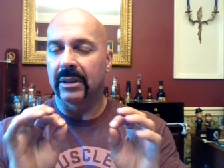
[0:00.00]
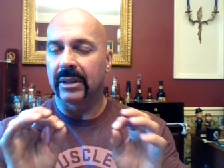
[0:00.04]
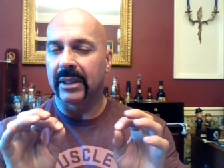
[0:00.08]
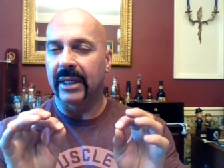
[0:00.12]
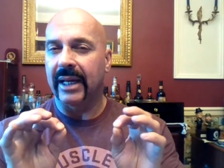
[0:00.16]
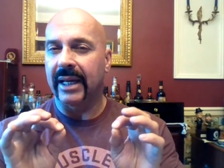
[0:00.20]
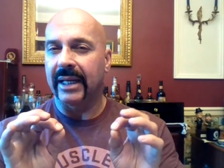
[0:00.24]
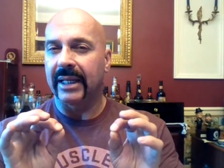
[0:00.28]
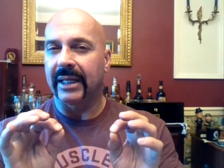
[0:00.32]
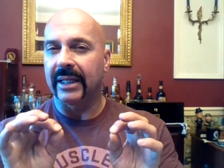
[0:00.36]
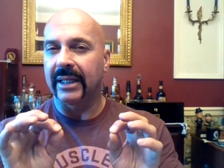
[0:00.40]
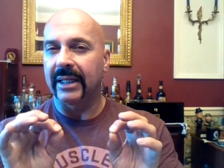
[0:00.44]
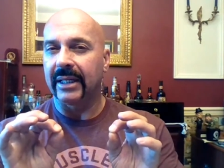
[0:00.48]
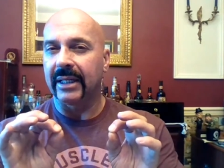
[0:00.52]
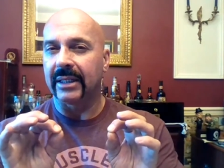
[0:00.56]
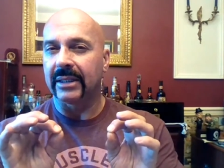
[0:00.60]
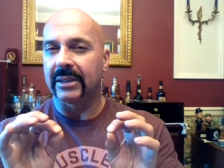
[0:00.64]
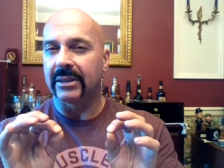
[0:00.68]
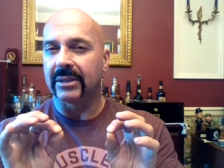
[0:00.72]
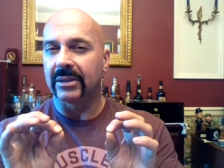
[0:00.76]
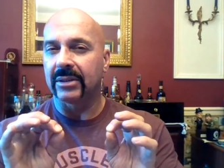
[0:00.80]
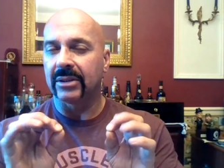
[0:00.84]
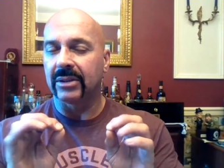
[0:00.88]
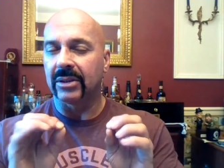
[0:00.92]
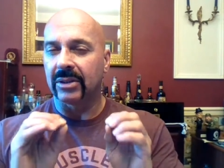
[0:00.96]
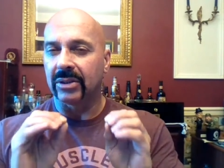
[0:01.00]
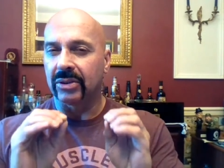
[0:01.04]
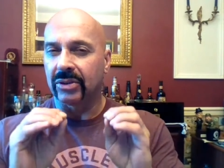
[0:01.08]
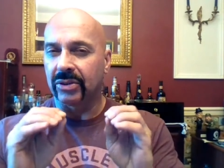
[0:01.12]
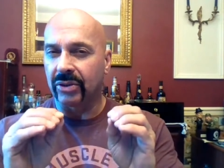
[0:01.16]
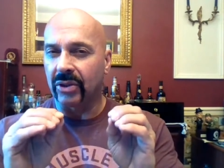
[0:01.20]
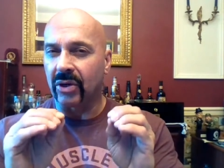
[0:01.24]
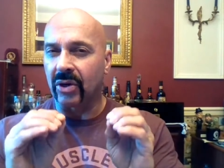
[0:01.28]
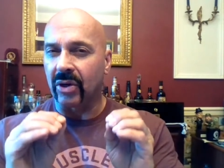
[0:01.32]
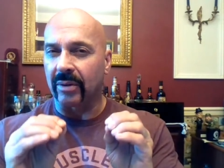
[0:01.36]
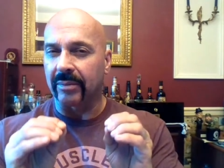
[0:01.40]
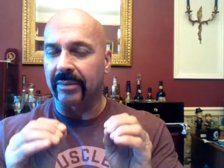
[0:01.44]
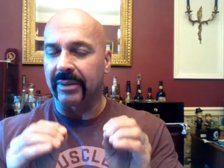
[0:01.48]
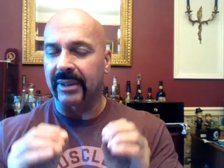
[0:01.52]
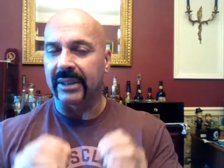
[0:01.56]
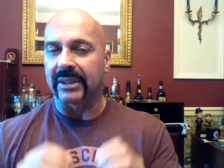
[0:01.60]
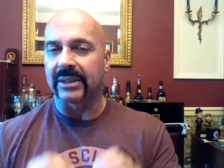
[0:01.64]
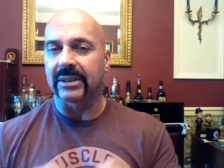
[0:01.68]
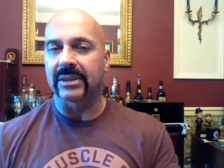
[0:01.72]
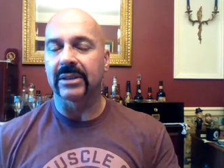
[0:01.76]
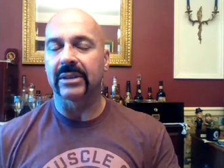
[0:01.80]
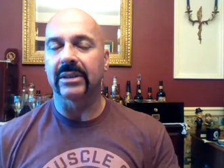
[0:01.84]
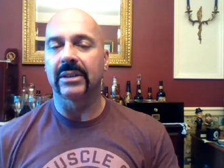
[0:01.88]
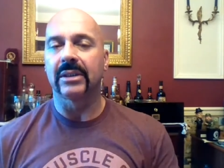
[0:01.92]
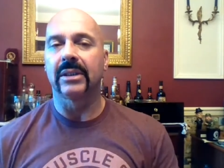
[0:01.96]
tanginess, the
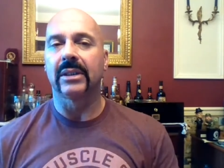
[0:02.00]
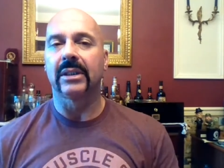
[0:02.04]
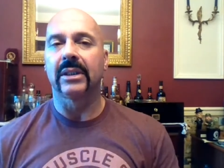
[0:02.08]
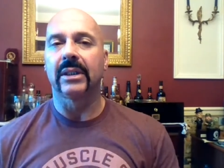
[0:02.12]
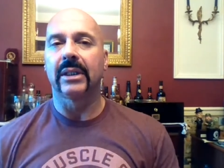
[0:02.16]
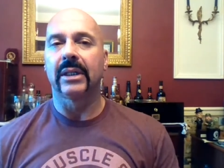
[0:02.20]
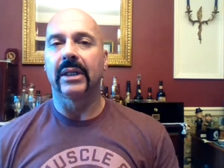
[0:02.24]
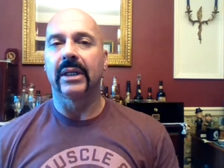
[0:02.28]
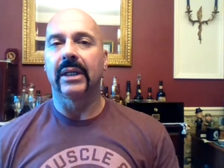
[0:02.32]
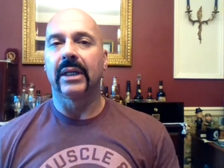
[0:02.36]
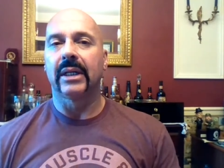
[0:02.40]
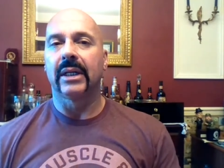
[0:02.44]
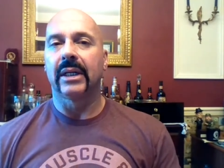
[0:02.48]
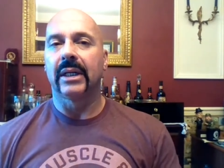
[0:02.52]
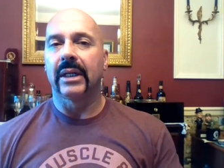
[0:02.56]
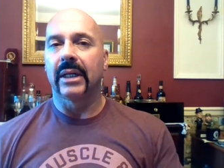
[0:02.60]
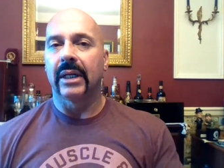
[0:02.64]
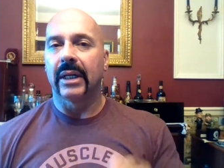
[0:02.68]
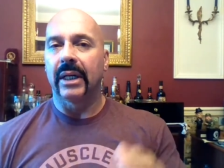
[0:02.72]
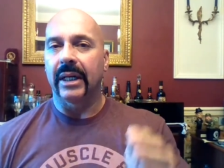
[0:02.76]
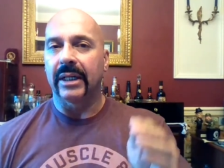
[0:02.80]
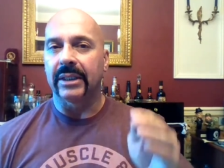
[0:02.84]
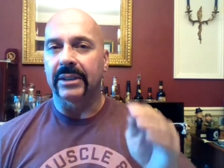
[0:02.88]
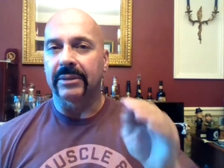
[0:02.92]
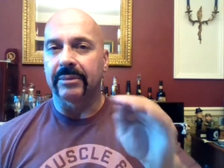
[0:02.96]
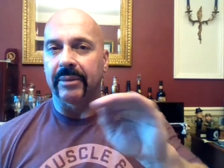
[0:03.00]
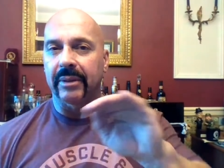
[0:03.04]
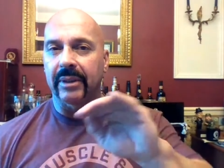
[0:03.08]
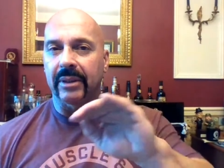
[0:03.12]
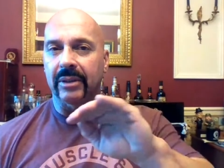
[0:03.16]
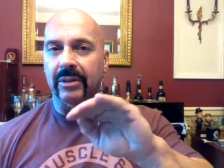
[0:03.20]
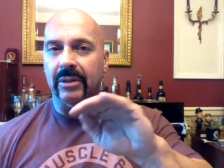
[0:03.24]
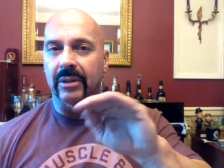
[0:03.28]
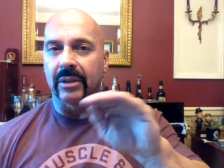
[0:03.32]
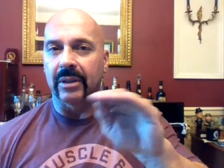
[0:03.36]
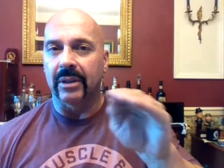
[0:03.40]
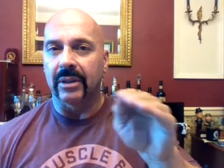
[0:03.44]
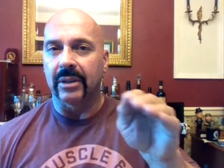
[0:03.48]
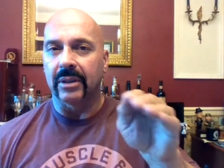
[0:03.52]
sharpness has been